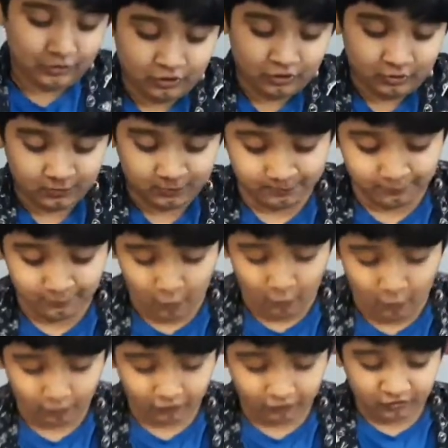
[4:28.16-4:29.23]
is
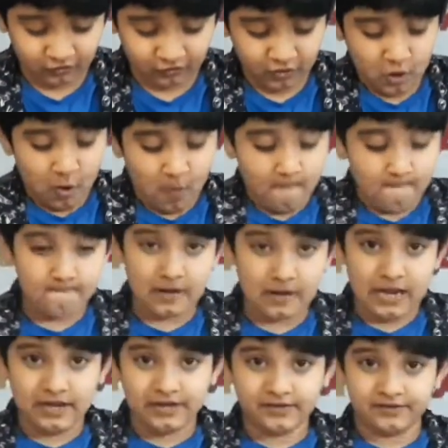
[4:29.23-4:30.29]
books,
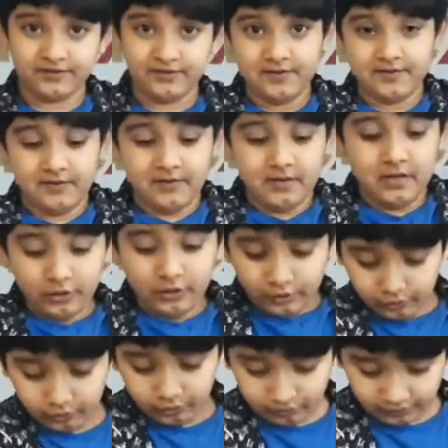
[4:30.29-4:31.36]
pencil,
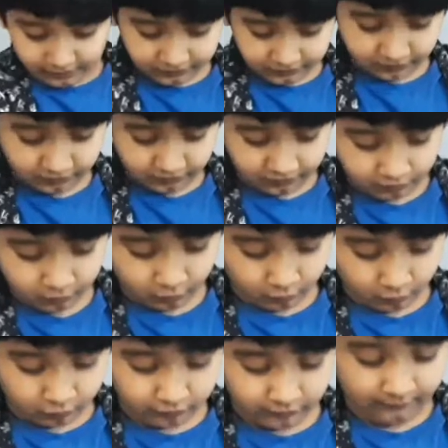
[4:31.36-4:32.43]
erasers.
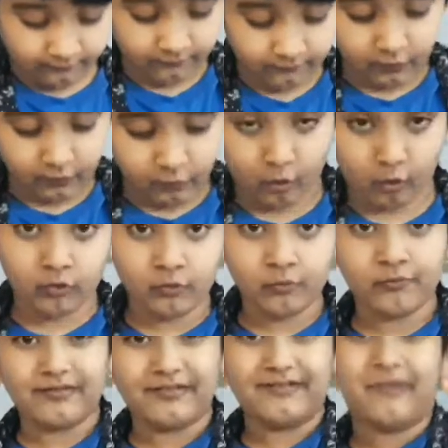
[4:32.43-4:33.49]
Look, we have
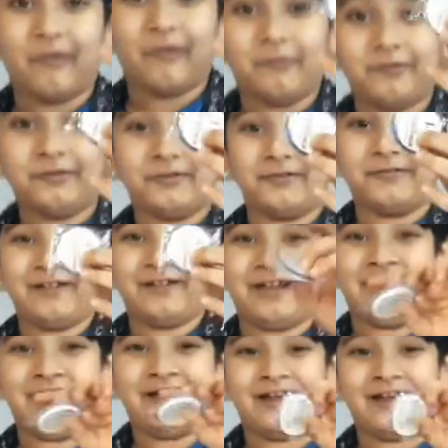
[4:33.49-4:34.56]
we
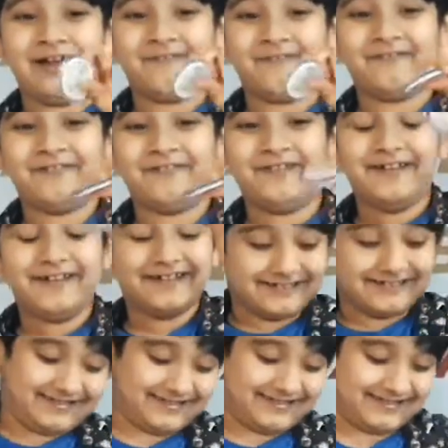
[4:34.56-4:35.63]
have
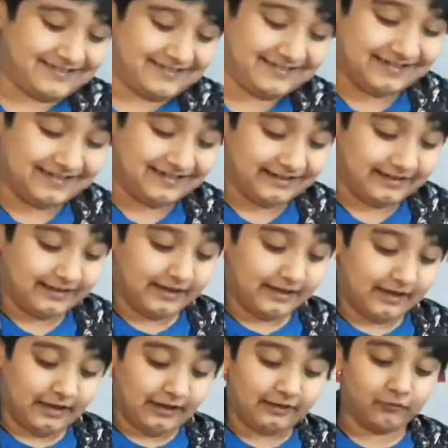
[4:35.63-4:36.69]
this.
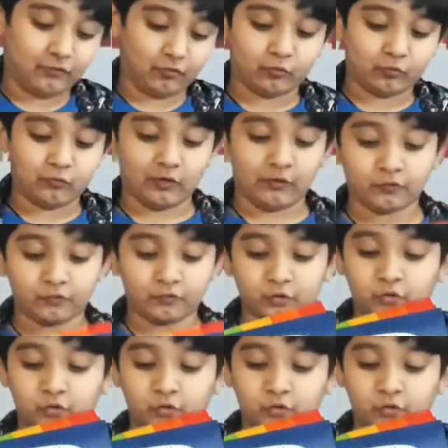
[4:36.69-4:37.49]
And look, we have